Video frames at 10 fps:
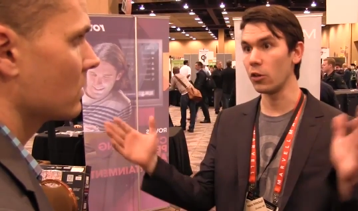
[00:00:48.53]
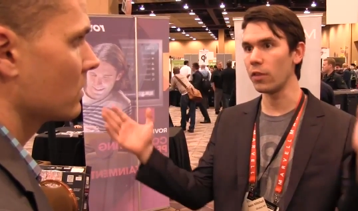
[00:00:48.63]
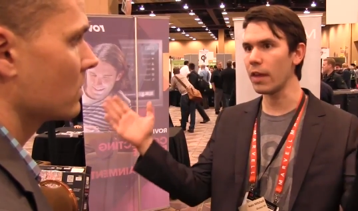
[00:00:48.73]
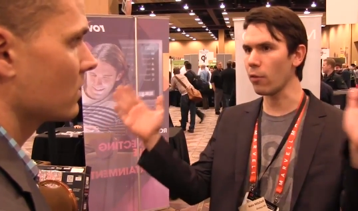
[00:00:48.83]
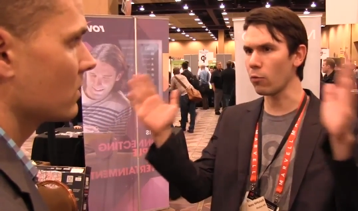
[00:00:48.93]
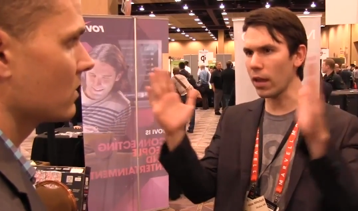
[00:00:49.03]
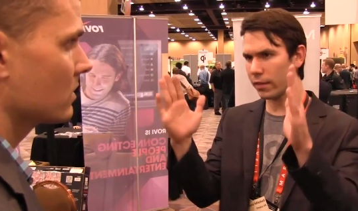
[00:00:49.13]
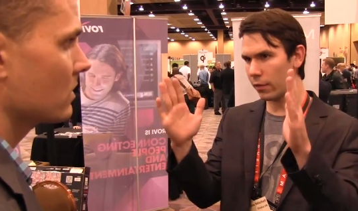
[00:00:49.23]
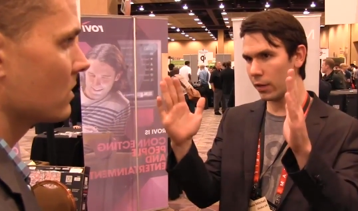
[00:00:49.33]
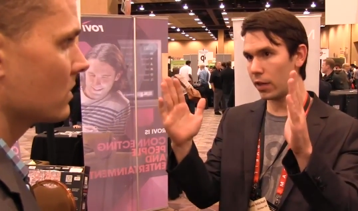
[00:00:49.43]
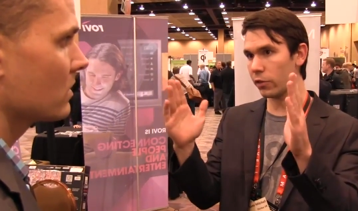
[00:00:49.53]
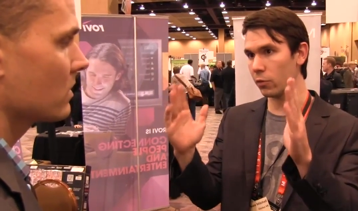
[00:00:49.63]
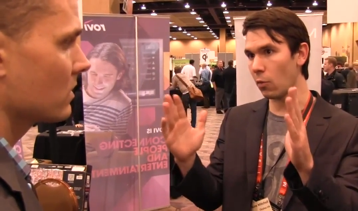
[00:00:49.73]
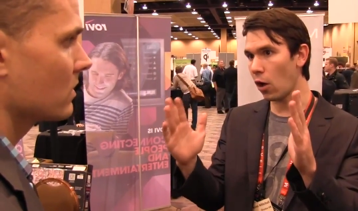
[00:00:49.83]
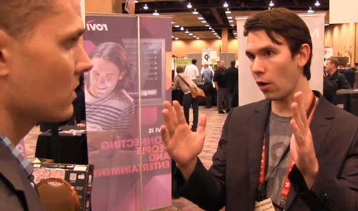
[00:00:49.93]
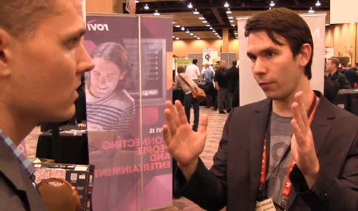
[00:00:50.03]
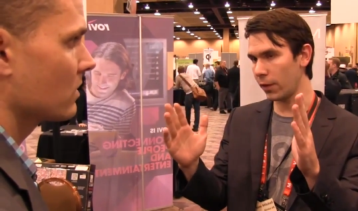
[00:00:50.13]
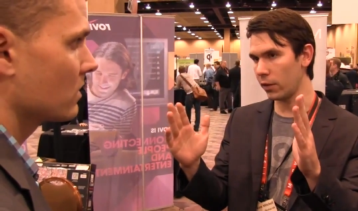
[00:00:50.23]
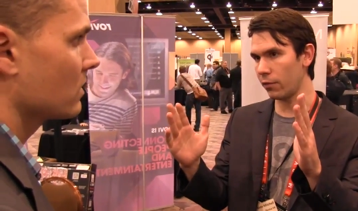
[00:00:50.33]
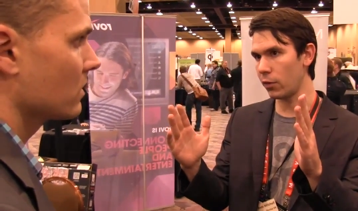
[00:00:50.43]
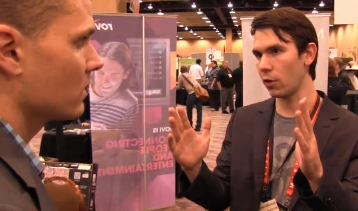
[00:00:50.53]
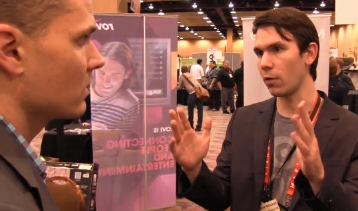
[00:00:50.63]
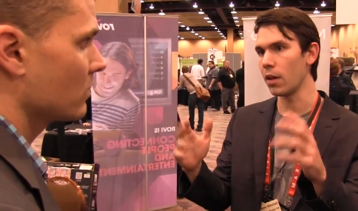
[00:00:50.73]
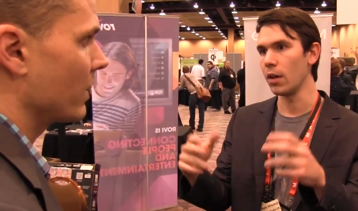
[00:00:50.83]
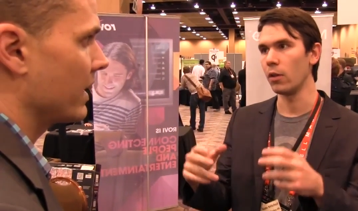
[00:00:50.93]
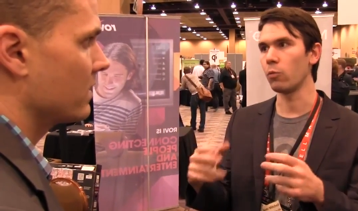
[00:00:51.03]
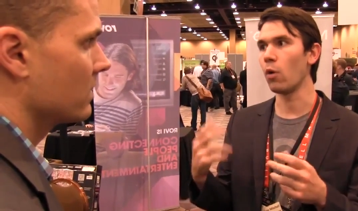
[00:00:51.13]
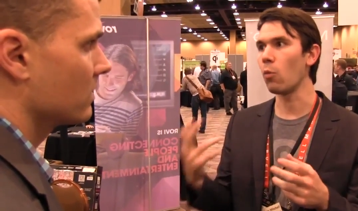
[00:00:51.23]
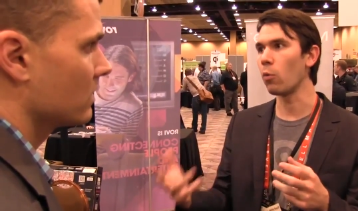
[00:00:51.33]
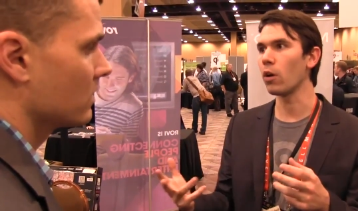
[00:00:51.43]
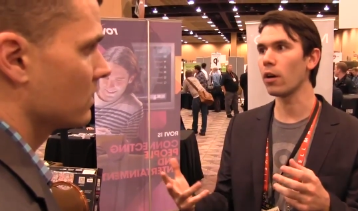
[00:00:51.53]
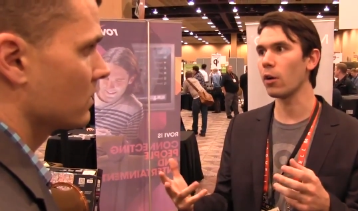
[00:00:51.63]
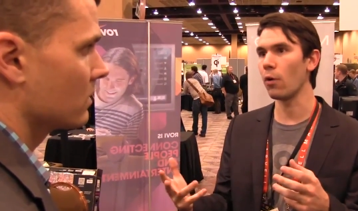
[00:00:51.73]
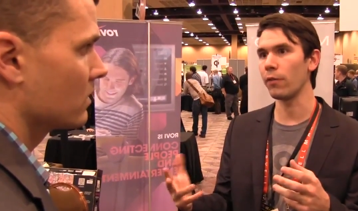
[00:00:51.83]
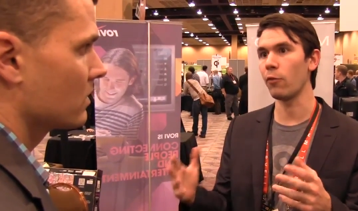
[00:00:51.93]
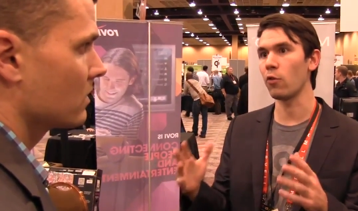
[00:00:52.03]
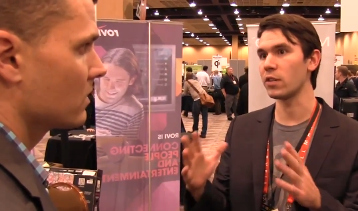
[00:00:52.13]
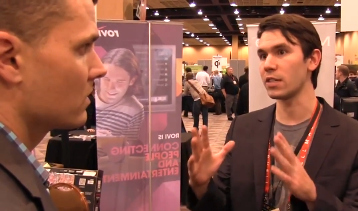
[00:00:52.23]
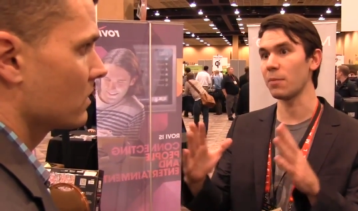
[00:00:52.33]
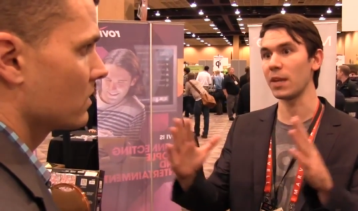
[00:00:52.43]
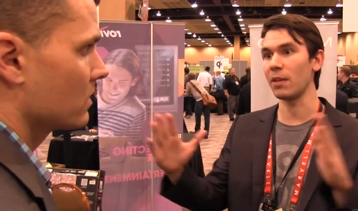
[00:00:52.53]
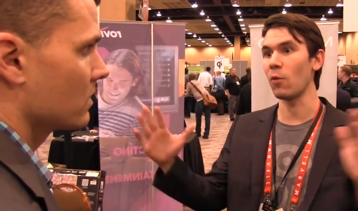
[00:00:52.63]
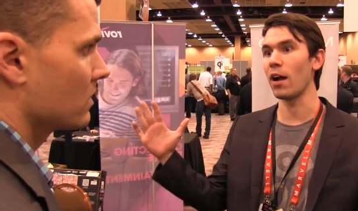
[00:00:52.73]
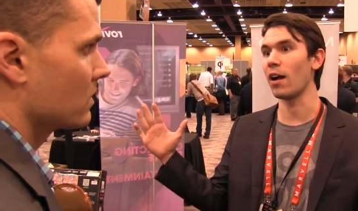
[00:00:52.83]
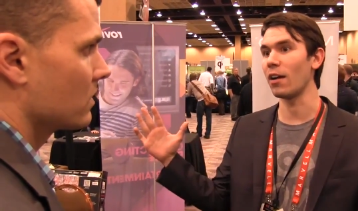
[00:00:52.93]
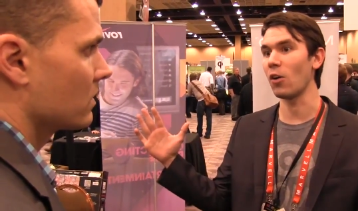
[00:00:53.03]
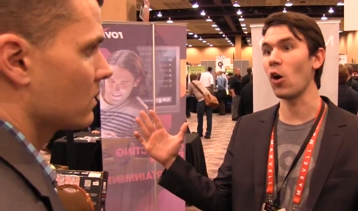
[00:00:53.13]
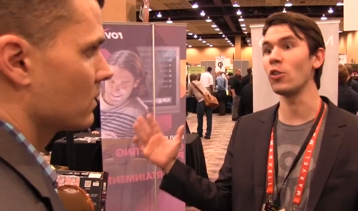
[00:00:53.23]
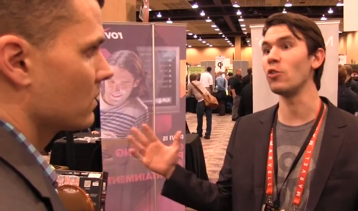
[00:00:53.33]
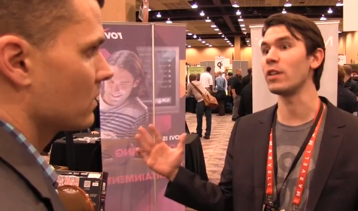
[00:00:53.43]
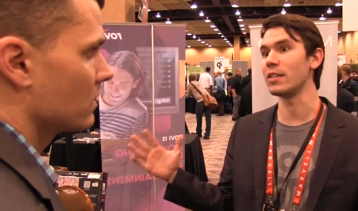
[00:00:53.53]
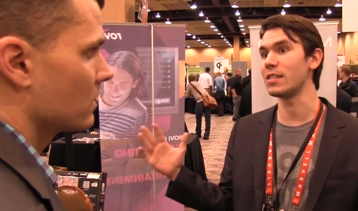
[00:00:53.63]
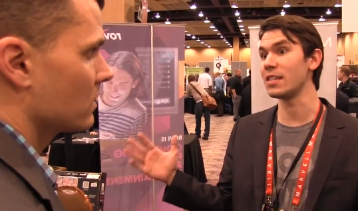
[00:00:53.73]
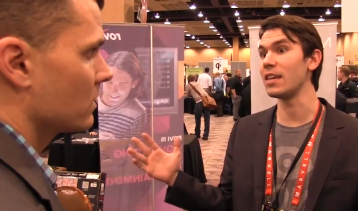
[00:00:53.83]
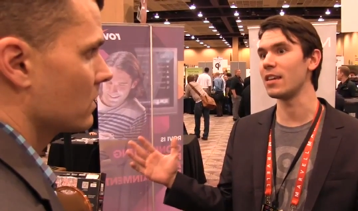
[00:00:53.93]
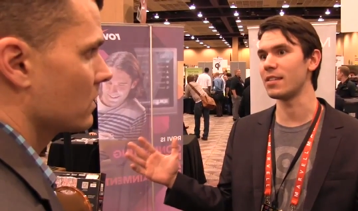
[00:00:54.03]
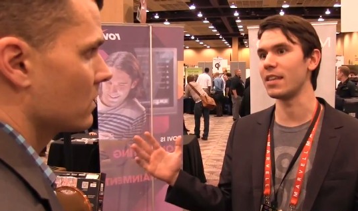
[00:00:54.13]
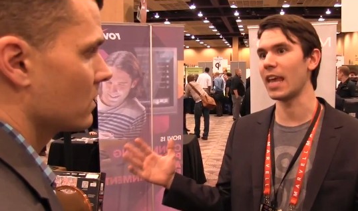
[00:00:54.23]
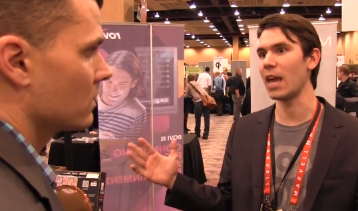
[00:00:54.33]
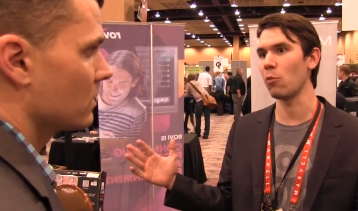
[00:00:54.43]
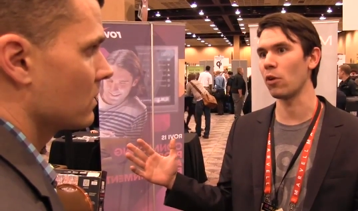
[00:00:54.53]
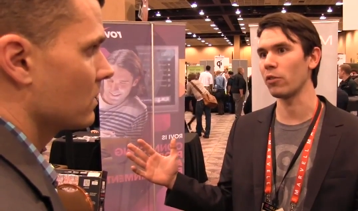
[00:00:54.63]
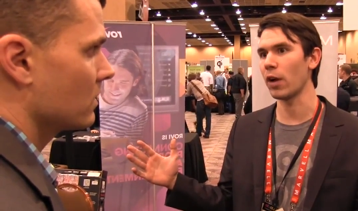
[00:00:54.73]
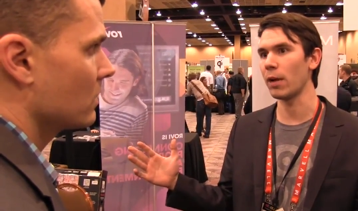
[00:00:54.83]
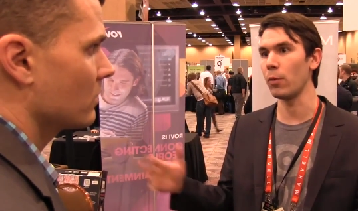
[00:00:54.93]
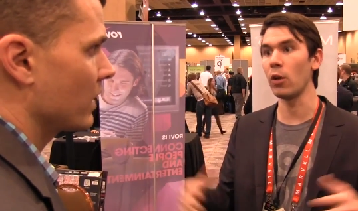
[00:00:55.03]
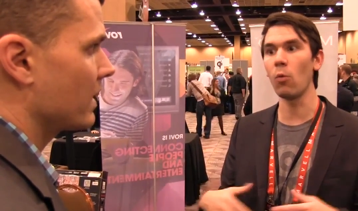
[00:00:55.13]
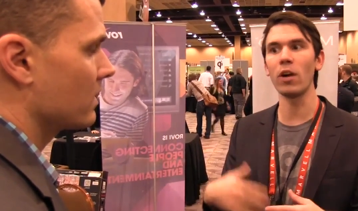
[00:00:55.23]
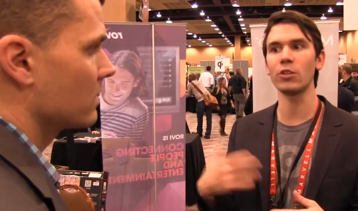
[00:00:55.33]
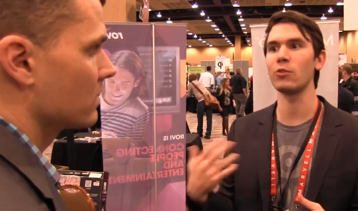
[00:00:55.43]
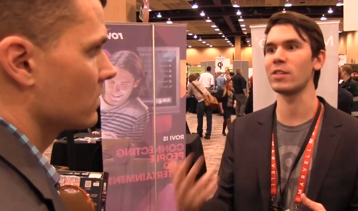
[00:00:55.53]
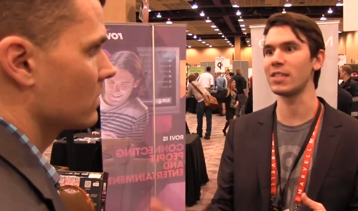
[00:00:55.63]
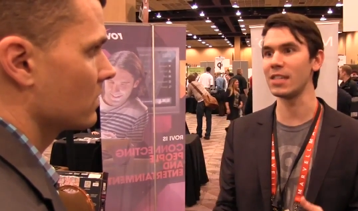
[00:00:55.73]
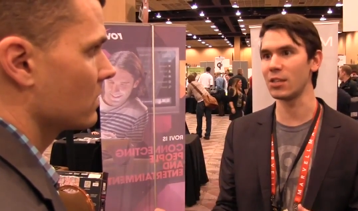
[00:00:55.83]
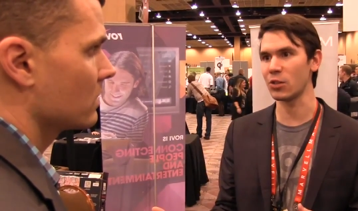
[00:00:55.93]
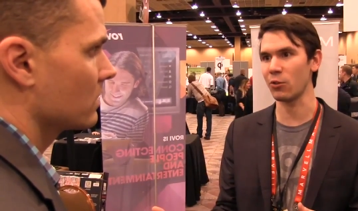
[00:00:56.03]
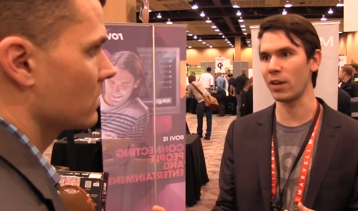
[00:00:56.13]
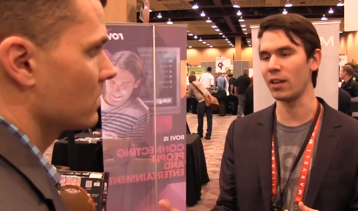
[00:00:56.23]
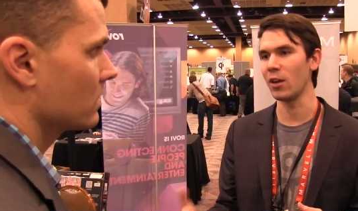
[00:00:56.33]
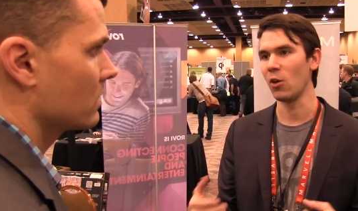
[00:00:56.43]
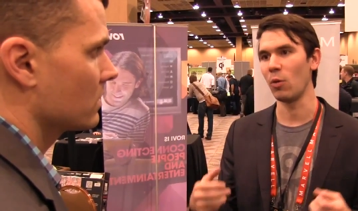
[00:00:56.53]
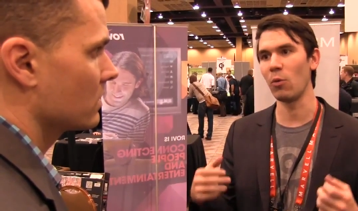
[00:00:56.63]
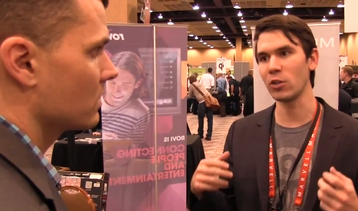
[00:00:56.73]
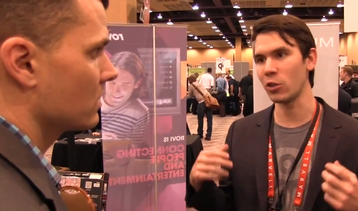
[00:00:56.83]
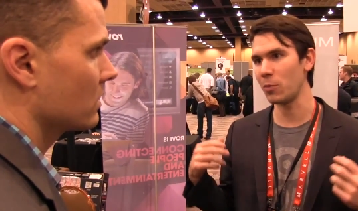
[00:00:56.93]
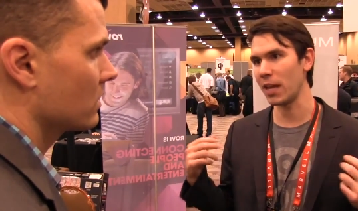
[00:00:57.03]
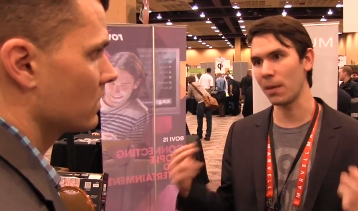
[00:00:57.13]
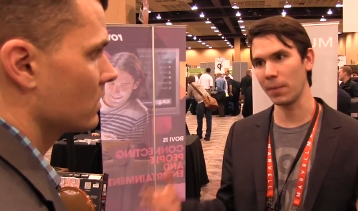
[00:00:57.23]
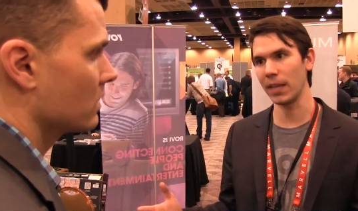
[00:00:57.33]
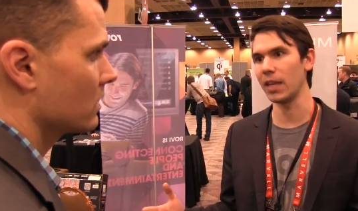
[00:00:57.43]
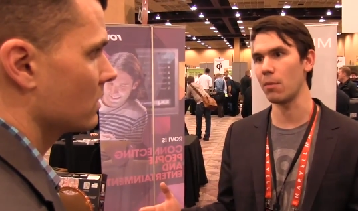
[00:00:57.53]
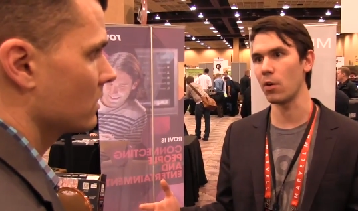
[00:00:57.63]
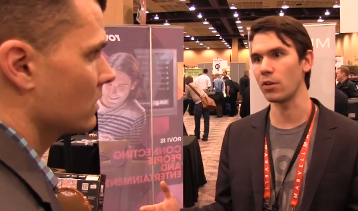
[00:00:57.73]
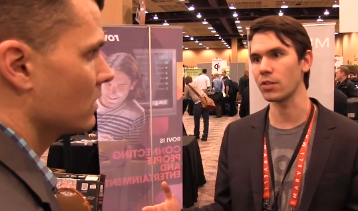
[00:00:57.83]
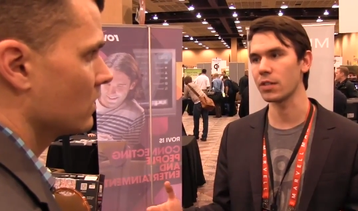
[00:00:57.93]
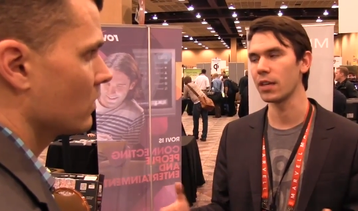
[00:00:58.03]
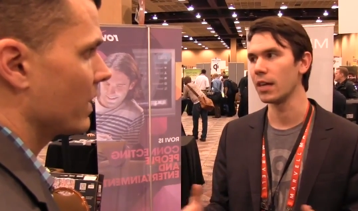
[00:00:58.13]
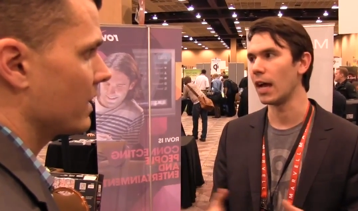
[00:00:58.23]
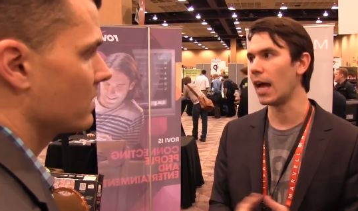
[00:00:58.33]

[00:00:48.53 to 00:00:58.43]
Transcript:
Speaker 1: you, they have a relatively small field of view. Right. What we're going for is something where all you can see is the game world, right? We don't want you to see the screen. We want you to be completely immersed. Um,